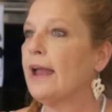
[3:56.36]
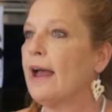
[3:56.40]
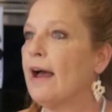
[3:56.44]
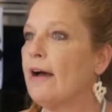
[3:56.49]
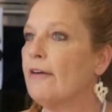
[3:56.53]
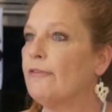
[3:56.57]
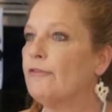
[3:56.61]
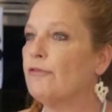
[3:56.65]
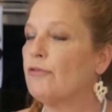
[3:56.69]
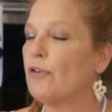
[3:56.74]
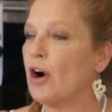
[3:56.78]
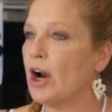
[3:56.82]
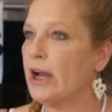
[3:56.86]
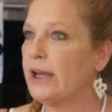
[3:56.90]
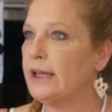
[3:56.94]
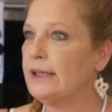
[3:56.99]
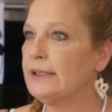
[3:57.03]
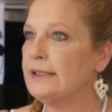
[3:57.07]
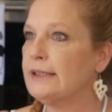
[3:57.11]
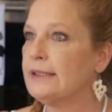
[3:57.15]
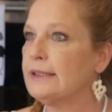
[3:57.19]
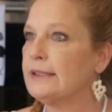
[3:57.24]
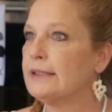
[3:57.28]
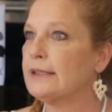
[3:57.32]
have
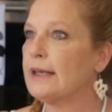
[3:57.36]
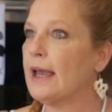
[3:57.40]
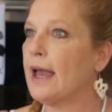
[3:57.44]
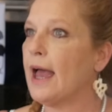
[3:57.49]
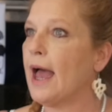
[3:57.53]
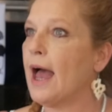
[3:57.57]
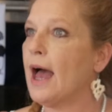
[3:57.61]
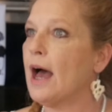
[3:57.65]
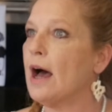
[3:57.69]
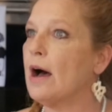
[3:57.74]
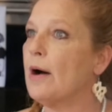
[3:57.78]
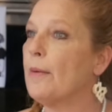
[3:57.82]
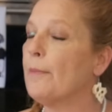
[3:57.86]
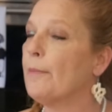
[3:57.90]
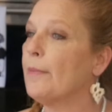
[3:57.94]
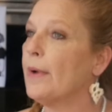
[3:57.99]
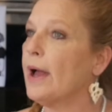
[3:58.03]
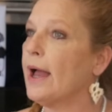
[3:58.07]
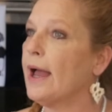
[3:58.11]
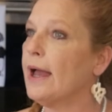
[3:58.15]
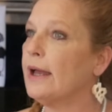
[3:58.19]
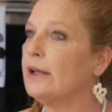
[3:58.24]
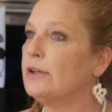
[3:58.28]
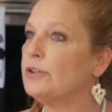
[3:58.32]
rice
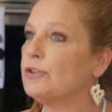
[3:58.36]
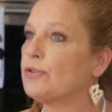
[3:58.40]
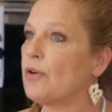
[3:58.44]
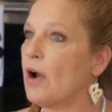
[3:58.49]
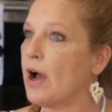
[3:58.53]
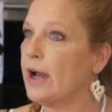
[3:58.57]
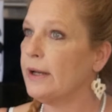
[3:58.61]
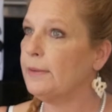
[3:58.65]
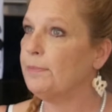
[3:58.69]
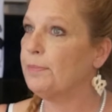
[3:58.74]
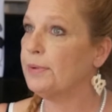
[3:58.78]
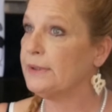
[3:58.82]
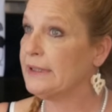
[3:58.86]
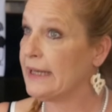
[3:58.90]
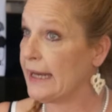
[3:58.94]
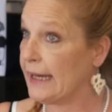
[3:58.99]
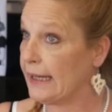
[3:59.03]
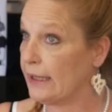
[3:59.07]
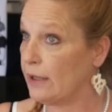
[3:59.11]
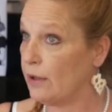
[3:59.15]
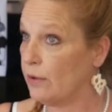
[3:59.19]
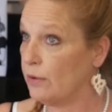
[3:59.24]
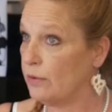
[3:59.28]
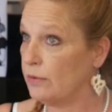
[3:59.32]
and dried
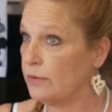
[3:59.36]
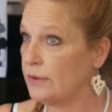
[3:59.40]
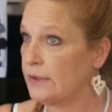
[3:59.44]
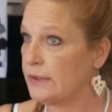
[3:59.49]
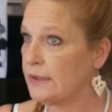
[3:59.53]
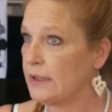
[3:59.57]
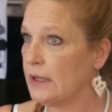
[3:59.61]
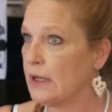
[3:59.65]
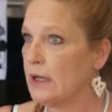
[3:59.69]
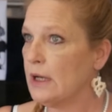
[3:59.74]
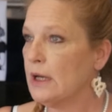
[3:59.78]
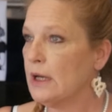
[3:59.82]
potatoes.